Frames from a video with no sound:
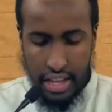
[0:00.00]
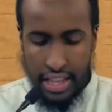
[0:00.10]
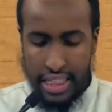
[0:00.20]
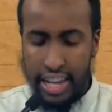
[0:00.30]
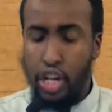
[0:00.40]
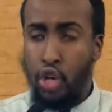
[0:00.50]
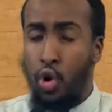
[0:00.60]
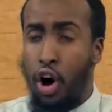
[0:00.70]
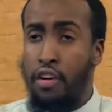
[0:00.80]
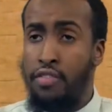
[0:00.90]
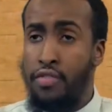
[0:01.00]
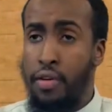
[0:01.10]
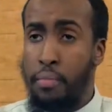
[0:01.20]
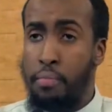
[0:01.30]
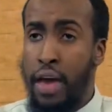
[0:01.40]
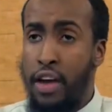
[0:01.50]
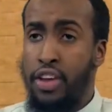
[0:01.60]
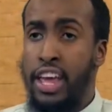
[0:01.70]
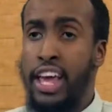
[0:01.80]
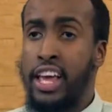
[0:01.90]
the issue of
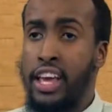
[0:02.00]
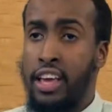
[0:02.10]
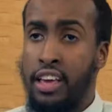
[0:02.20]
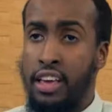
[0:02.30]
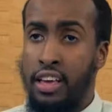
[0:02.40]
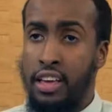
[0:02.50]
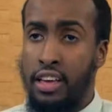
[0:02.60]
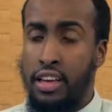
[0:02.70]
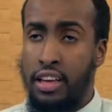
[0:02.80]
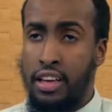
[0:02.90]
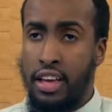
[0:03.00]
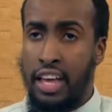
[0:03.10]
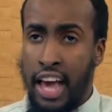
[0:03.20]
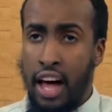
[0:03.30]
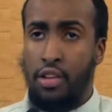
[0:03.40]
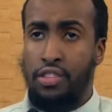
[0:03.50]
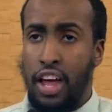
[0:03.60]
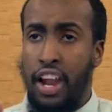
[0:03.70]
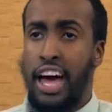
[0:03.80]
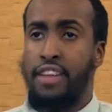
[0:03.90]
burying girls
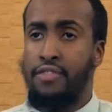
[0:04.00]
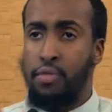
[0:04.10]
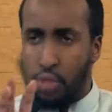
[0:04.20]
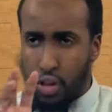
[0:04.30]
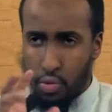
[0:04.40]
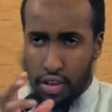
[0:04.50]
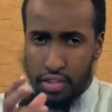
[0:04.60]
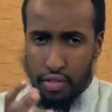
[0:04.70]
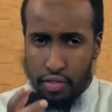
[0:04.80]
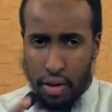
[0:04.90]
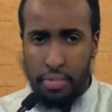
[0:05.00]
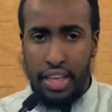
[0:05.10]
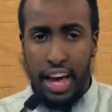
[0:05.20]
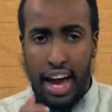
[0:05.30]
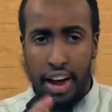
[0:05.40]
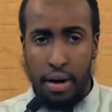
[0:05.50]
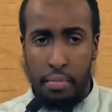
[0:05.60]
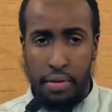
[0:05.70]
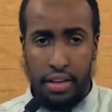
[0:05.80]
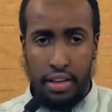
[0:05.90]
alive, which was from the
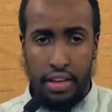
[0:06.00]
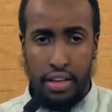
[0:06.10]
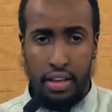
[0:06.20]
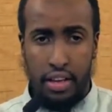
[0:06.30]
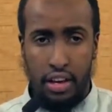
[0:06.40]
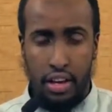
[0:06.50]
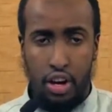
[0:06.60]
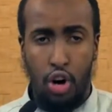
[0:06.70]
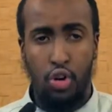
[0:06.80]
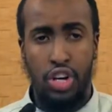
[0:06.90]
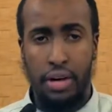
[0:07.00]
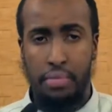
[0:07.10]
Arab culture